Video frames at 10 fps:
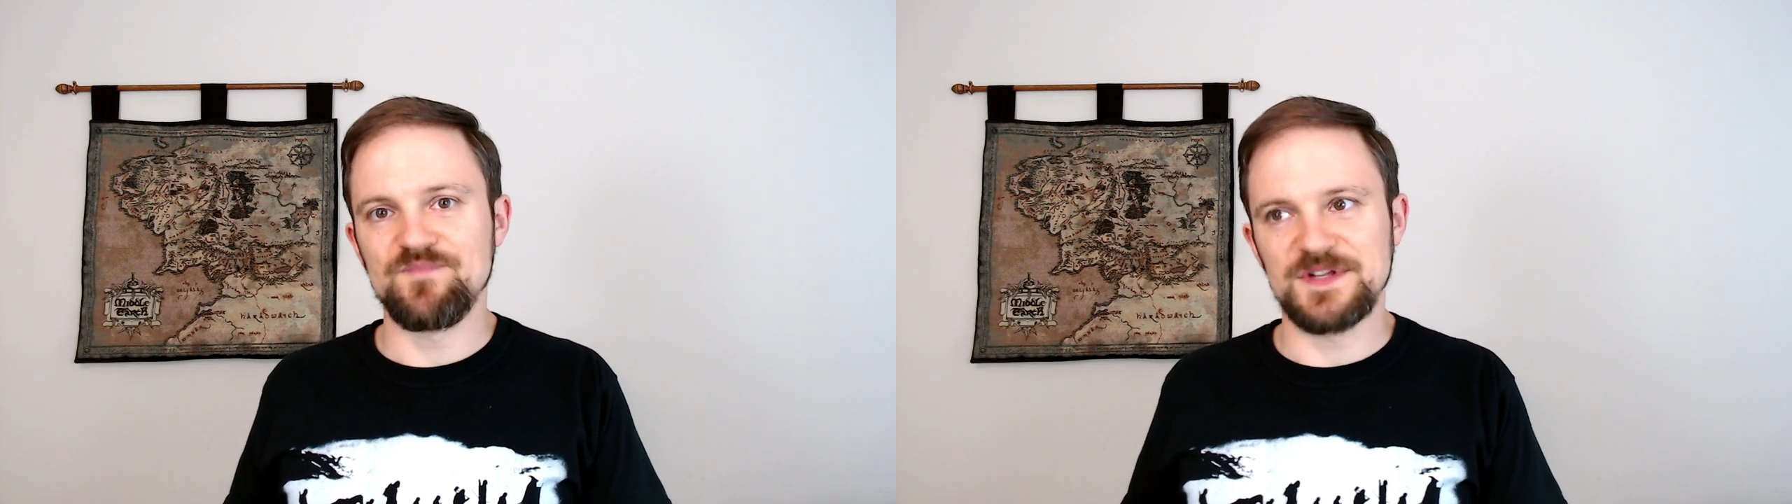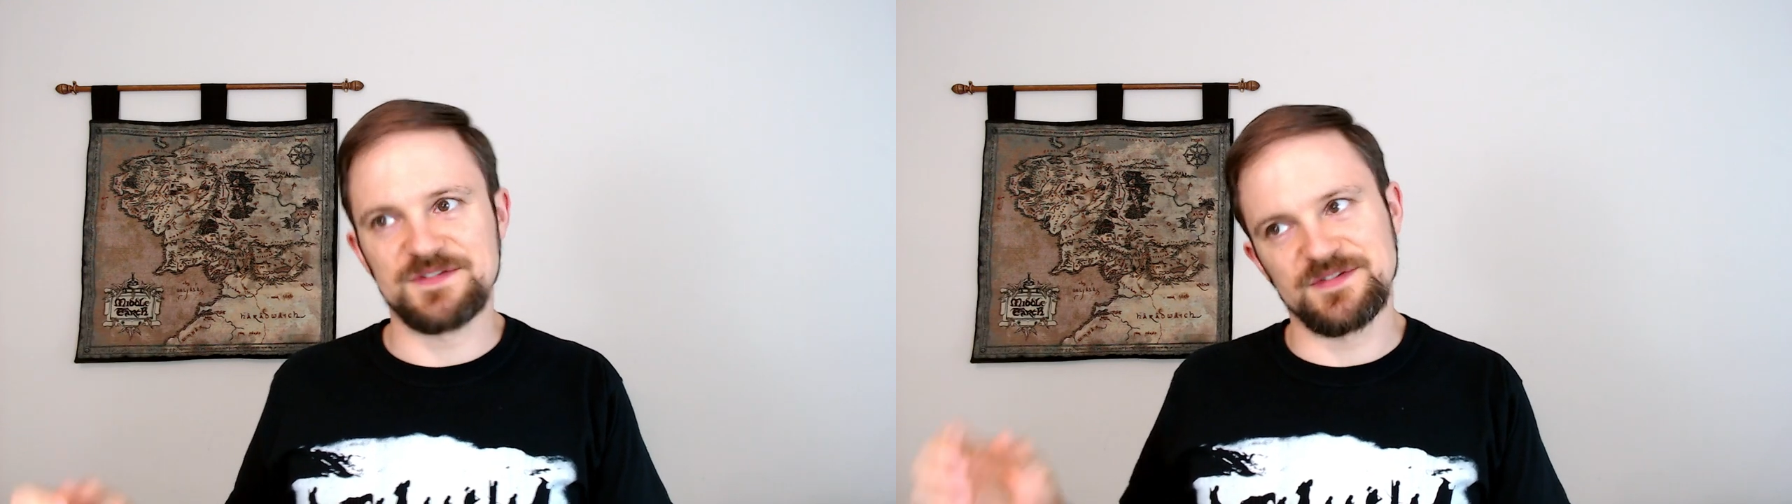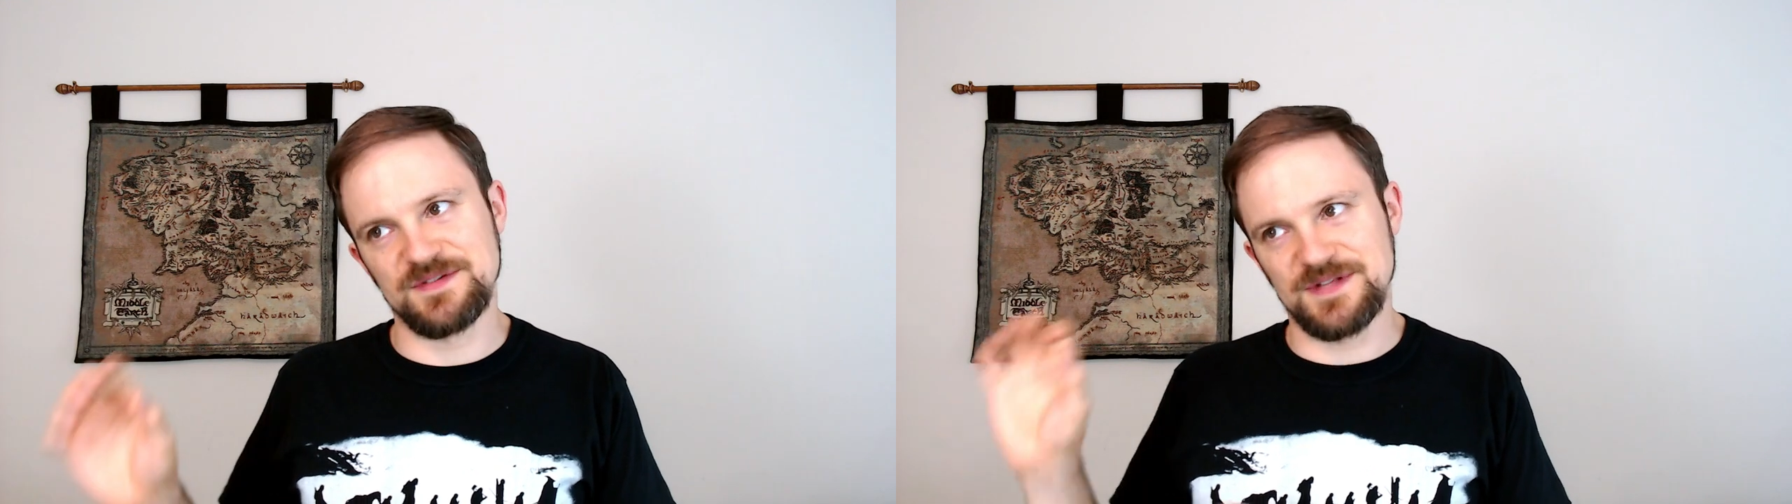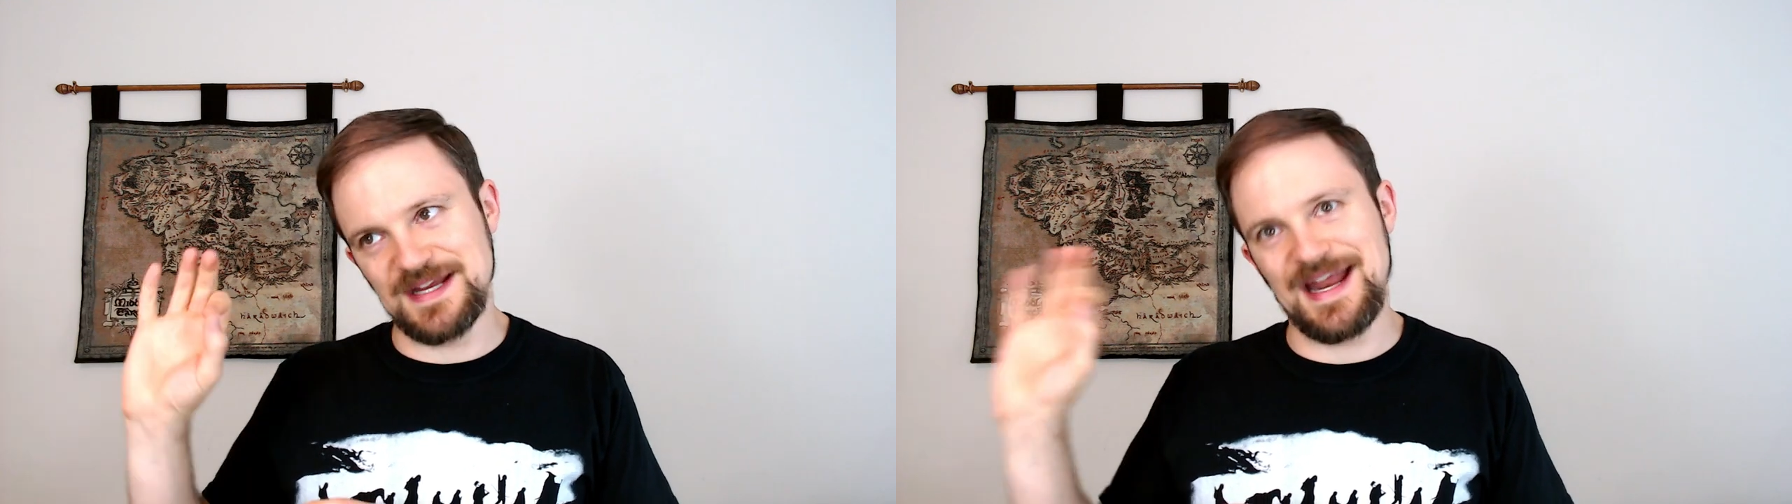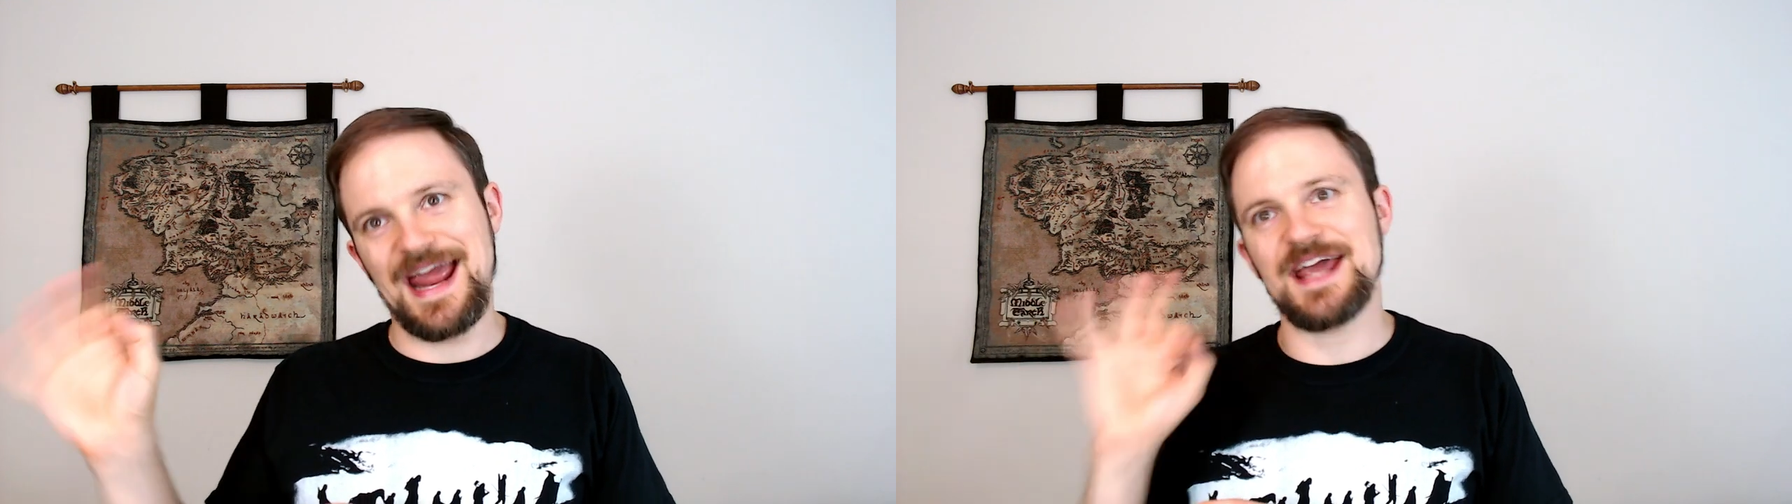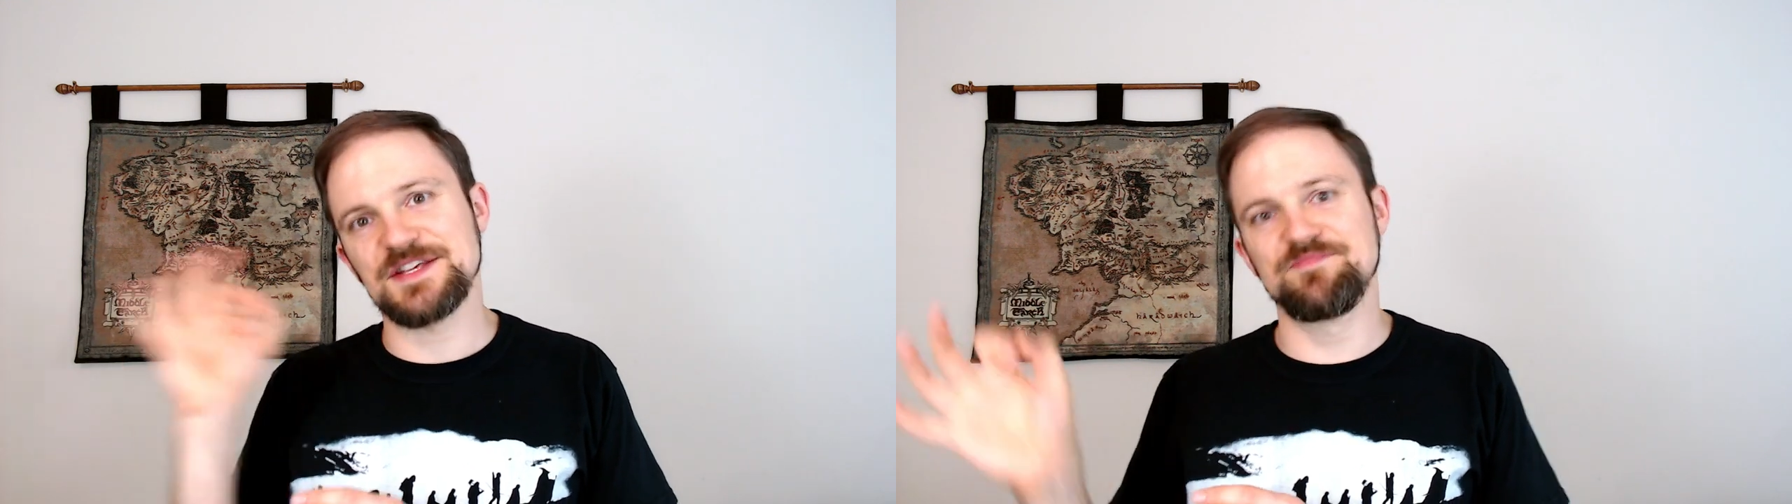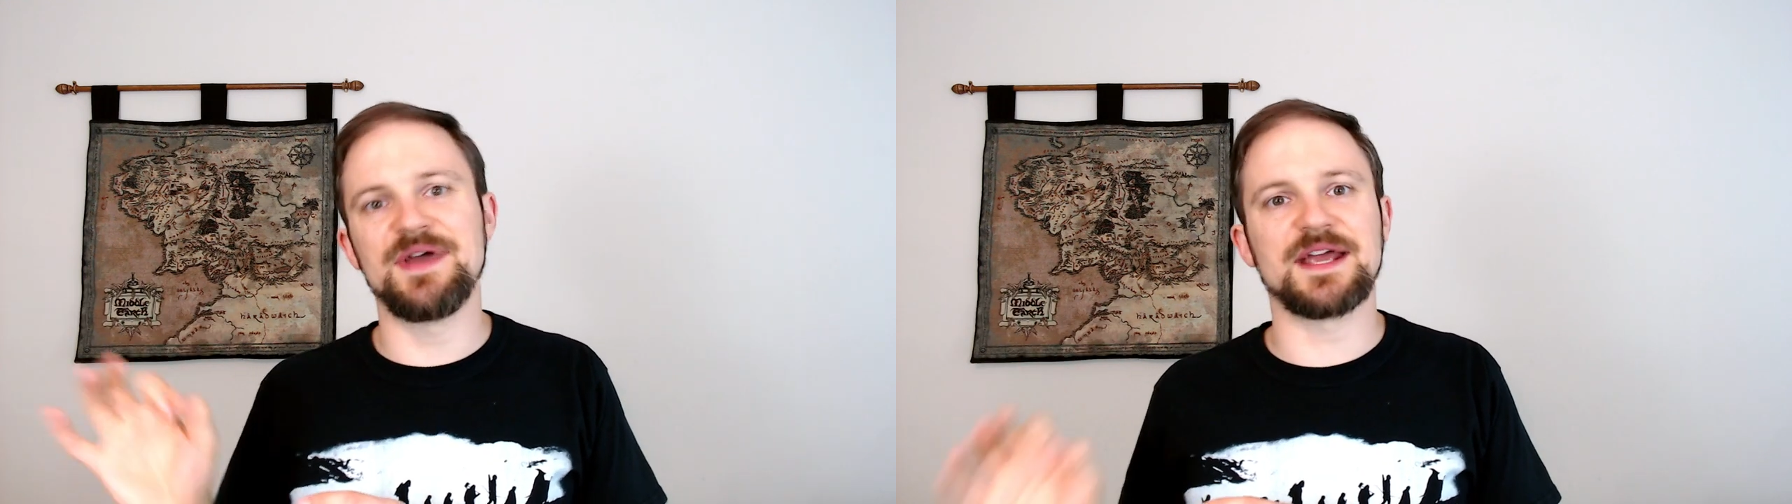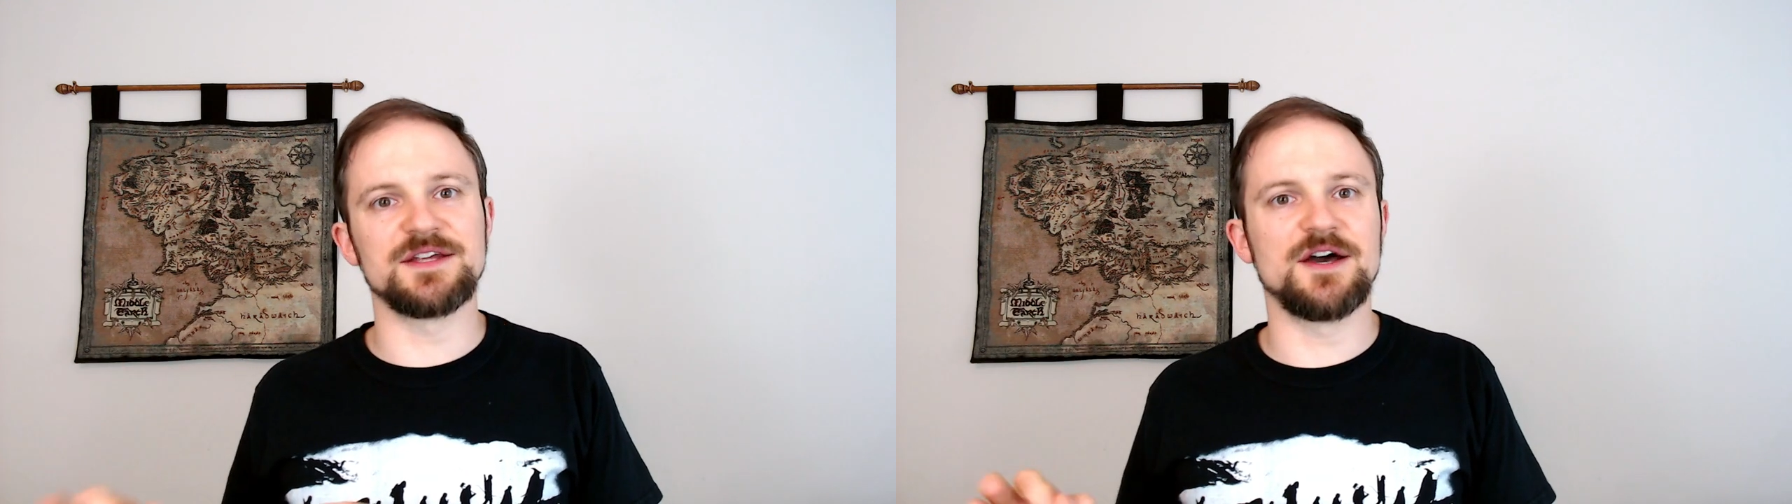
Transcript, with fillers: it's like an aspect